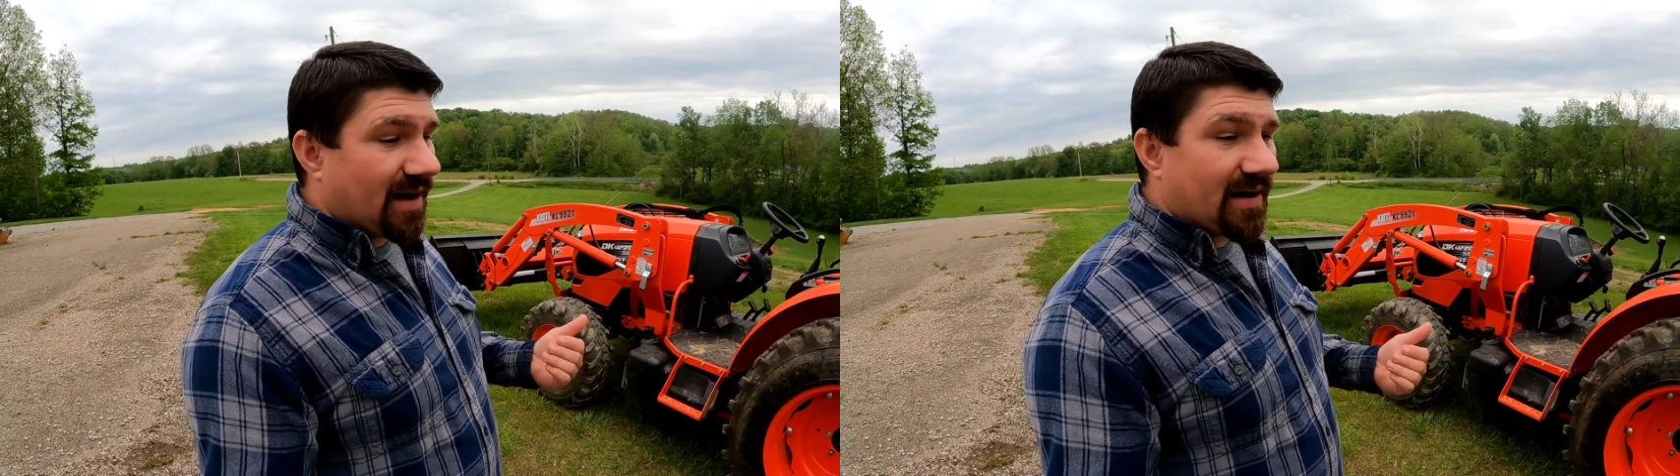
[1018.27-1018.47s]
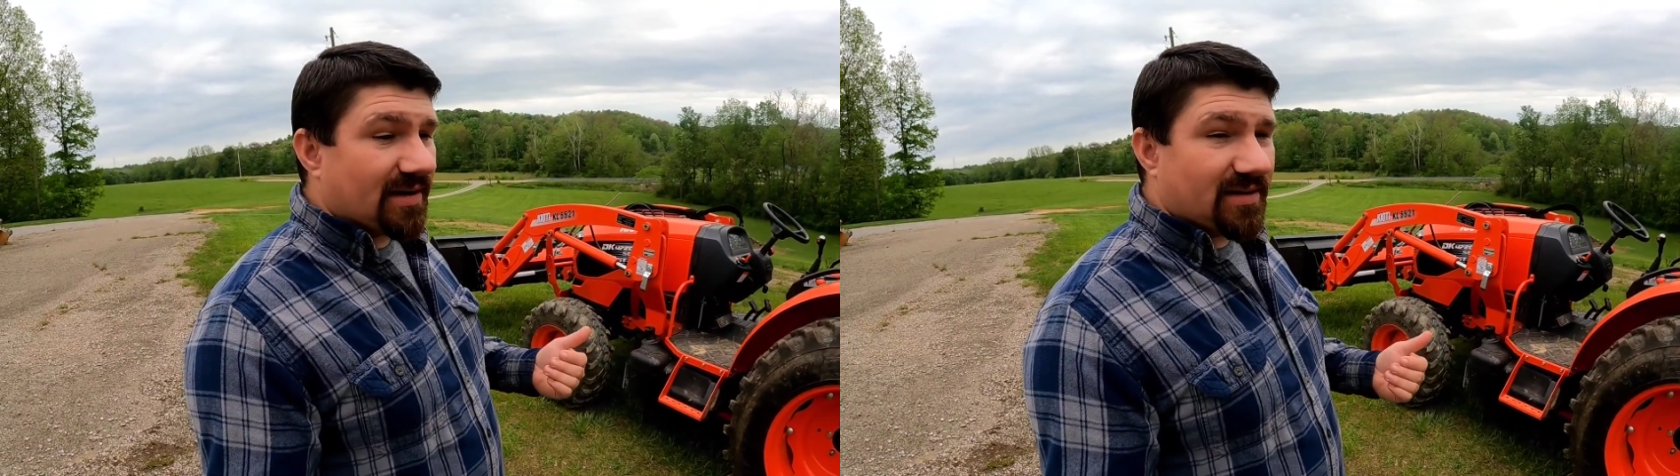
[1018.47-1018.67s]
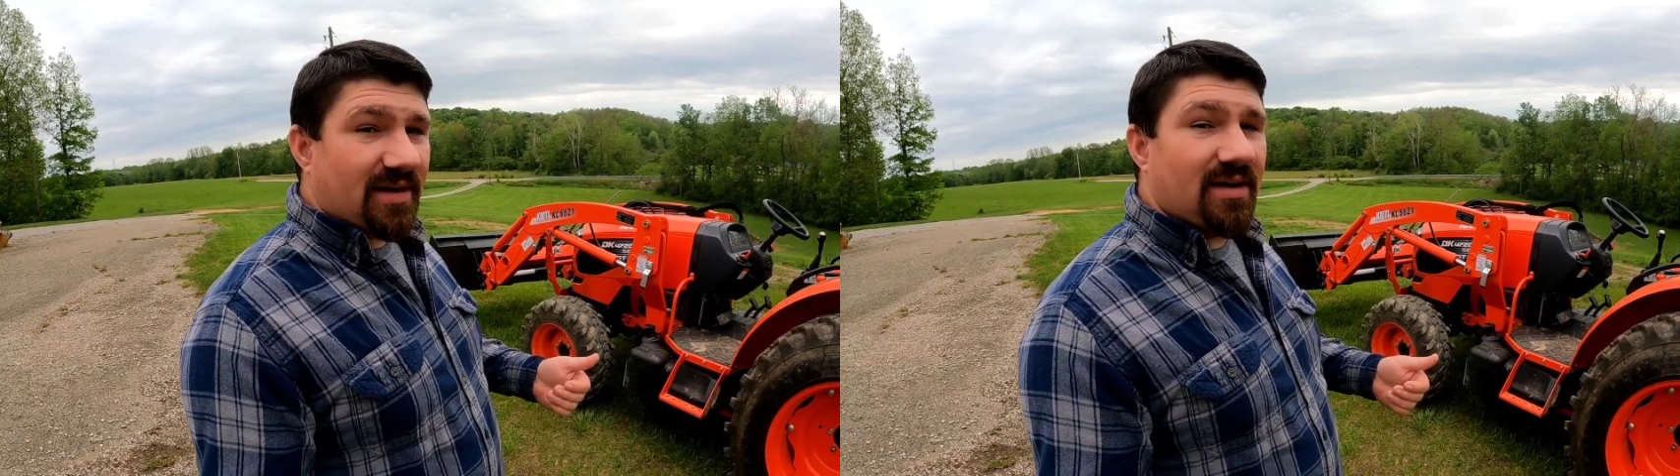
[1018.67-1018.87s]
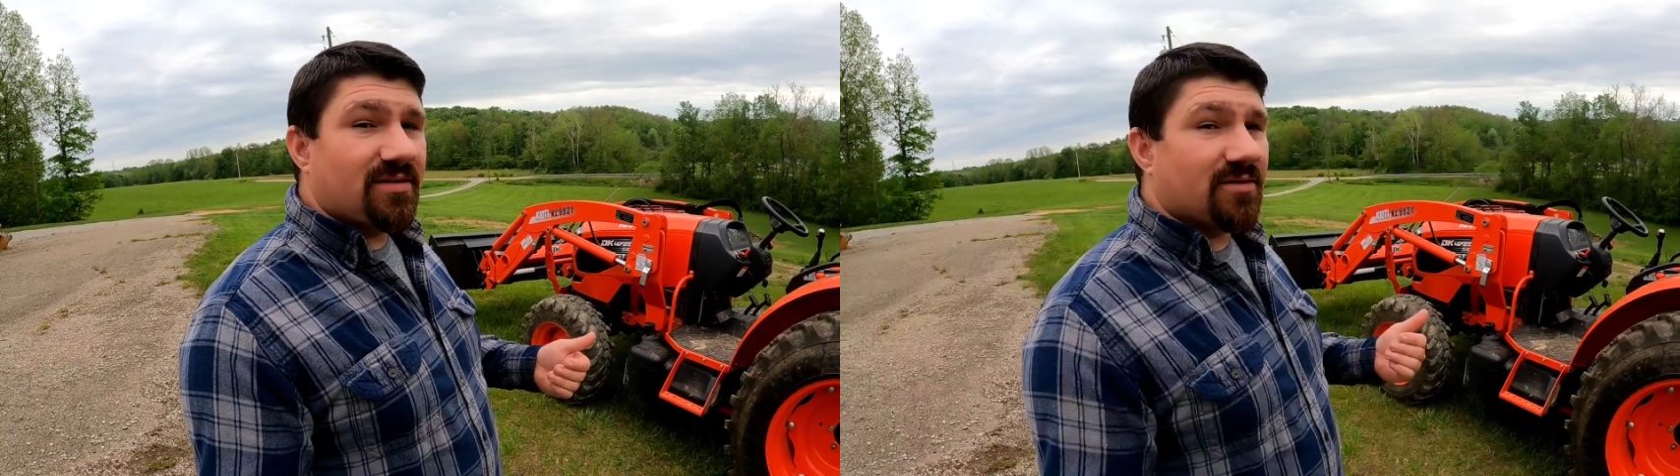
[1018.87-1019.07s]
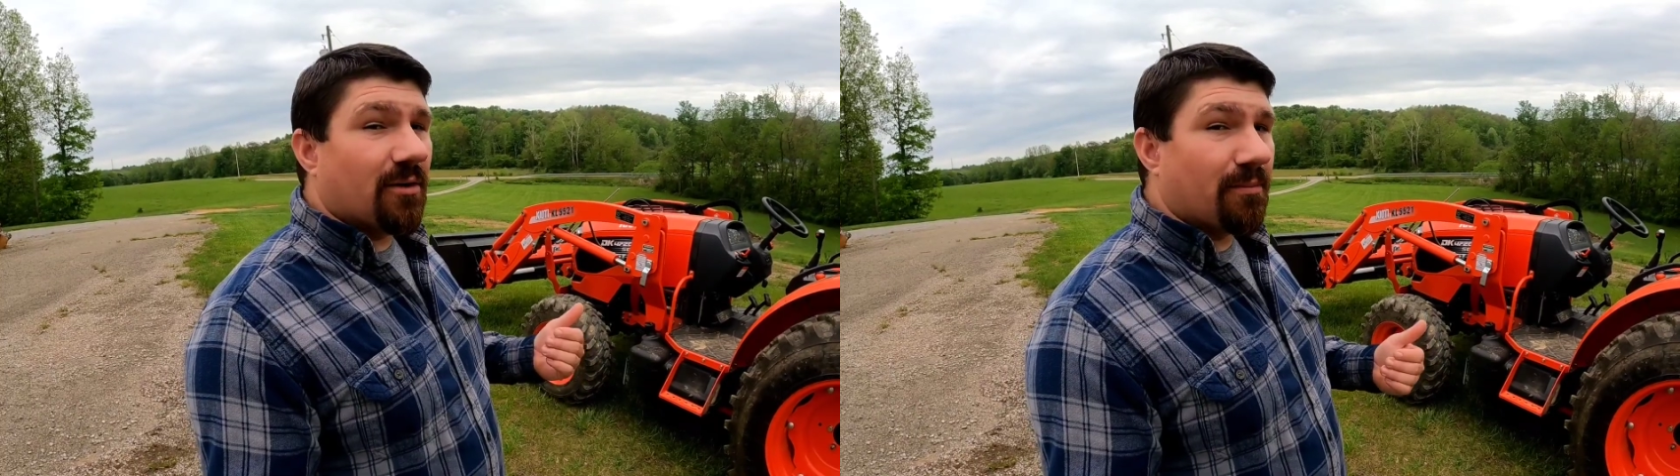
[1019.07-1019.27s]
I got the
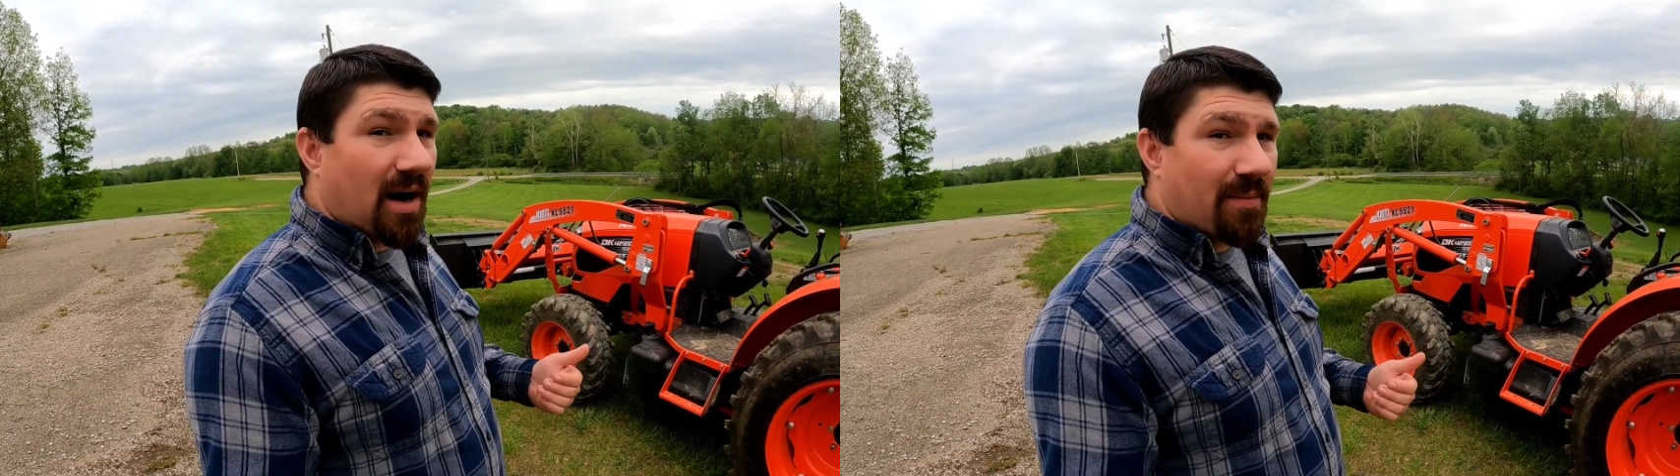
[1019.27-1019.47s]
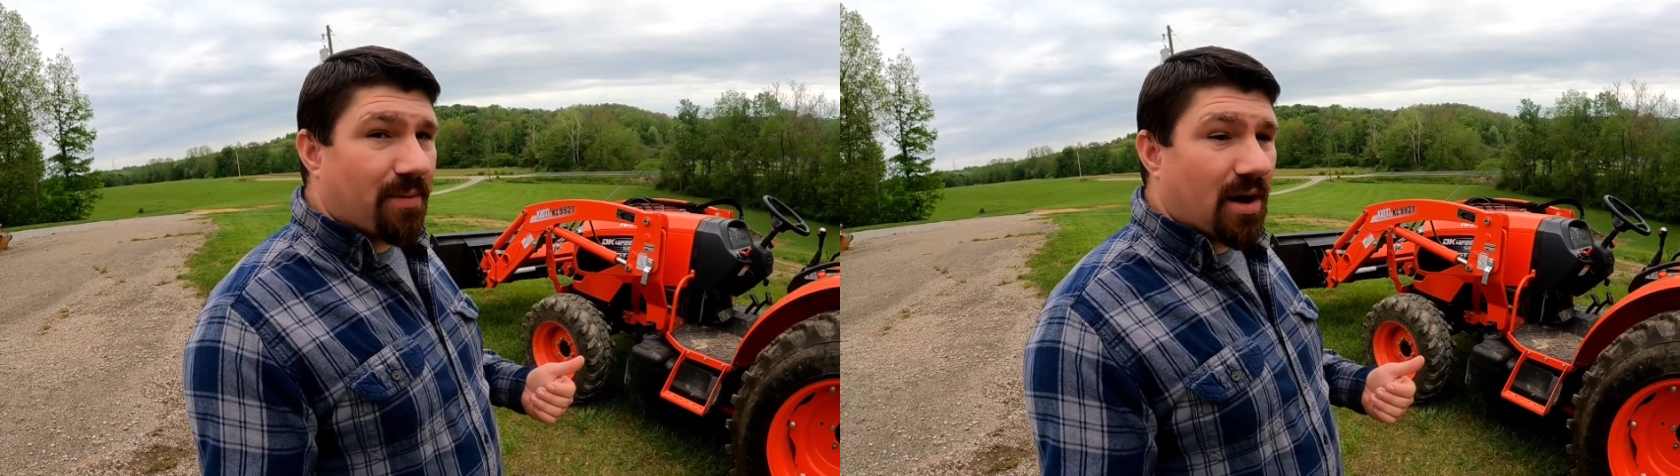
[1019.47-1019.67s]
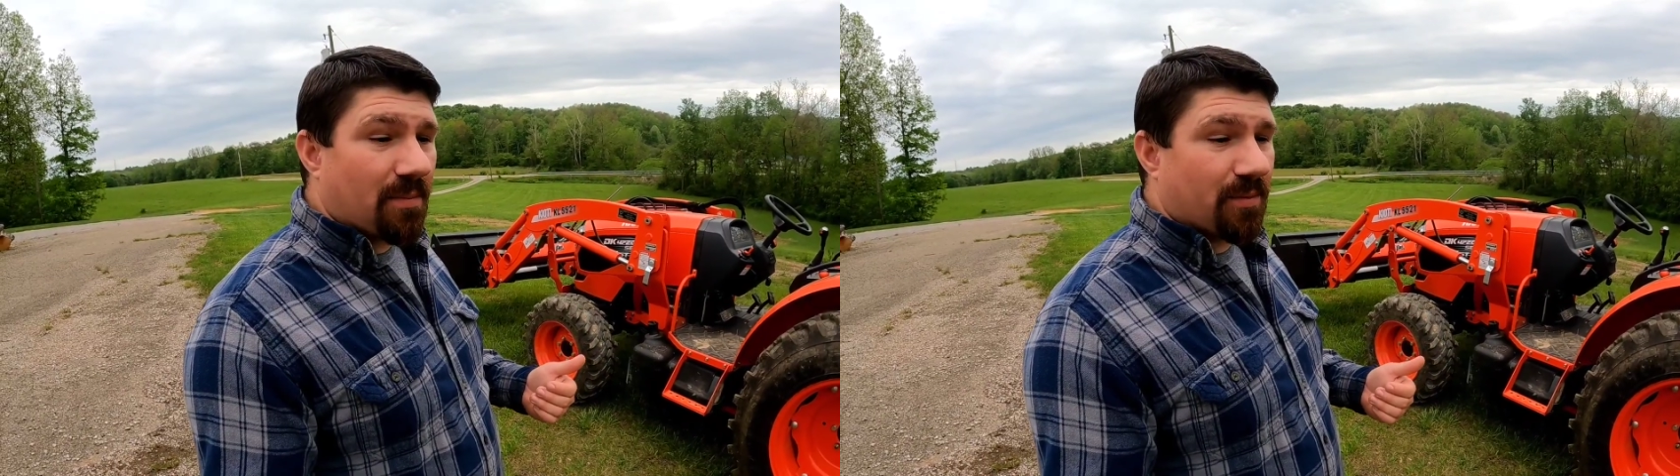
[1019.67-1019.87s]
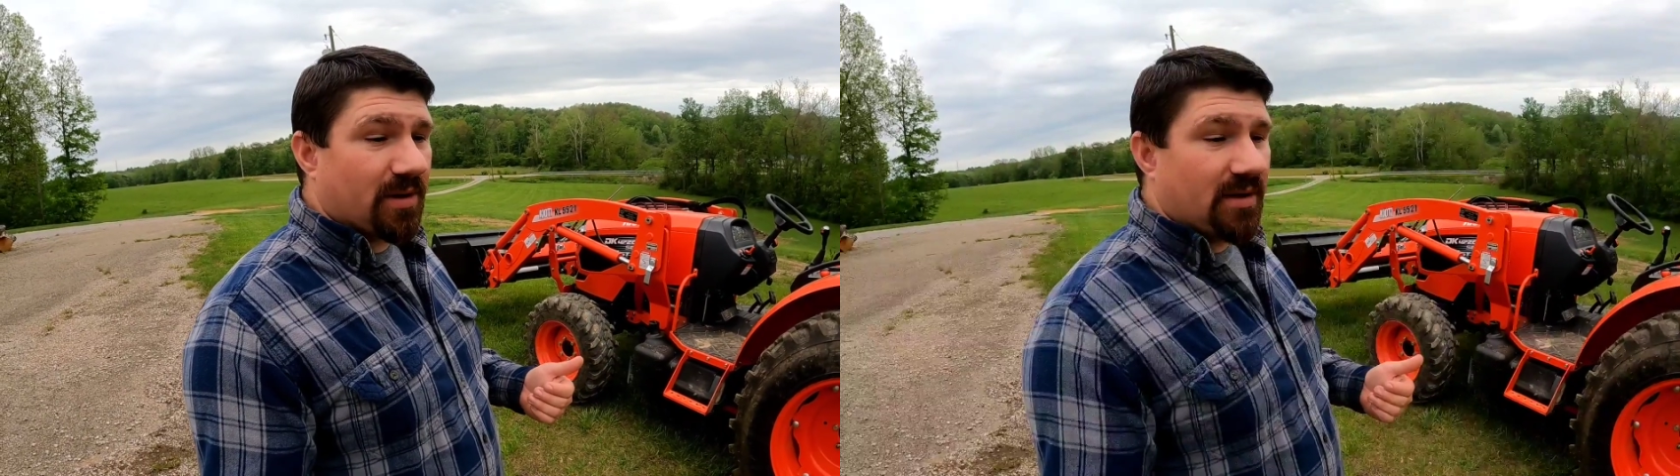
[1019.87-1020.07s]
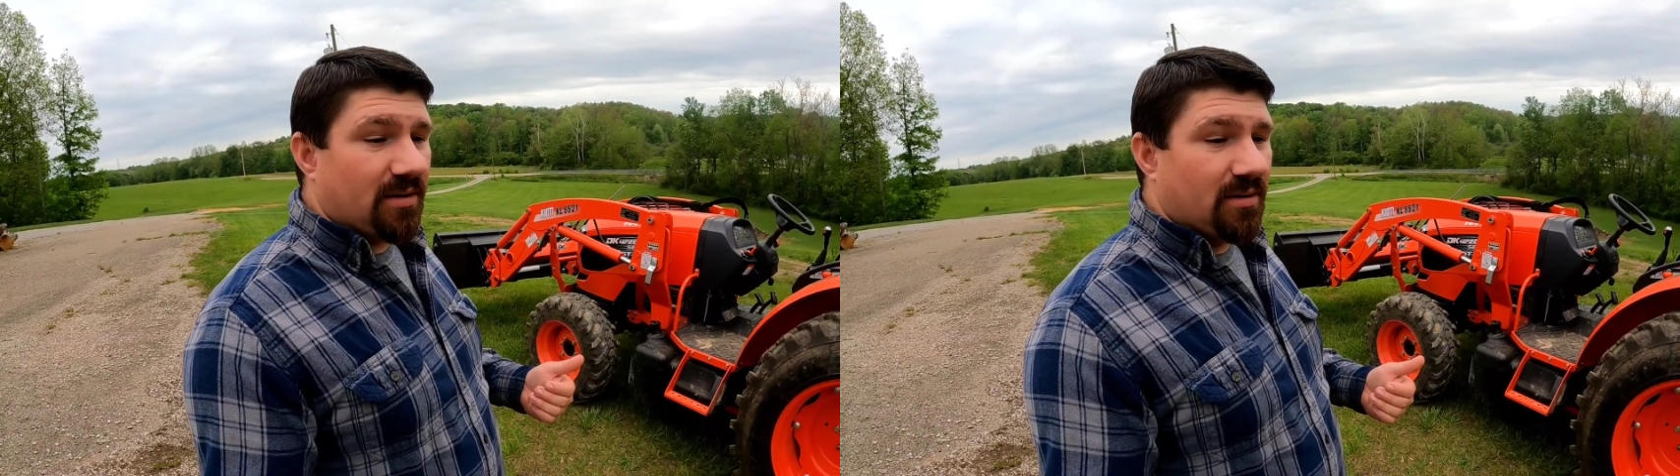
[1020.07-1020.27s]
keys, it's on my
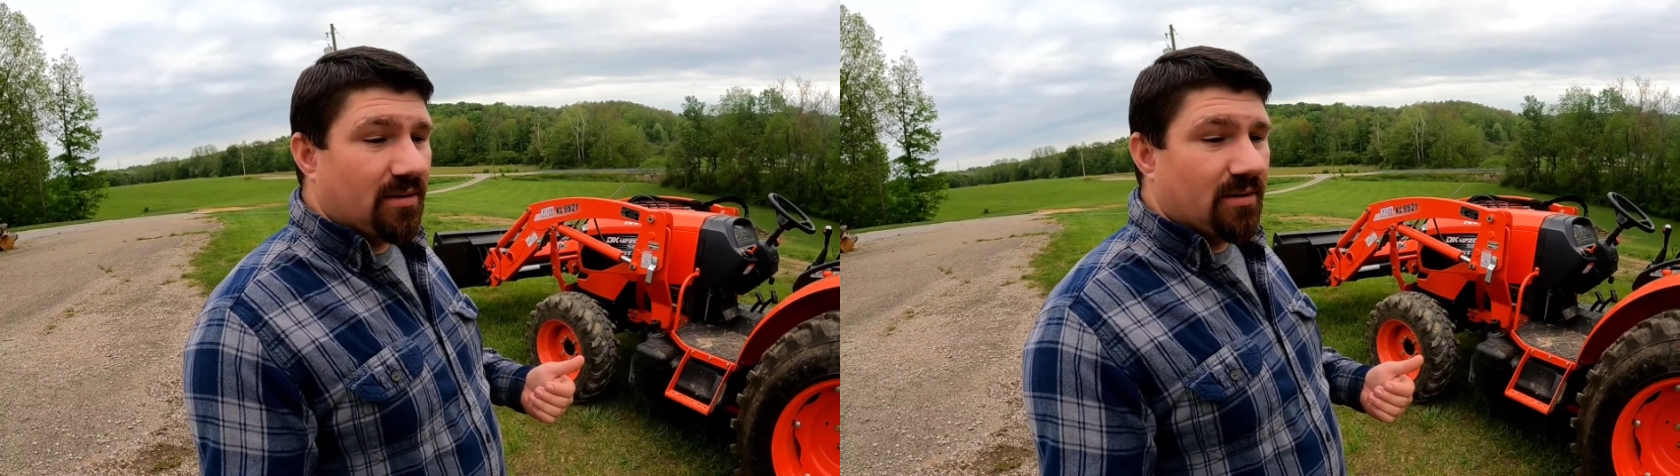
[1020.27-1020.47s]
property.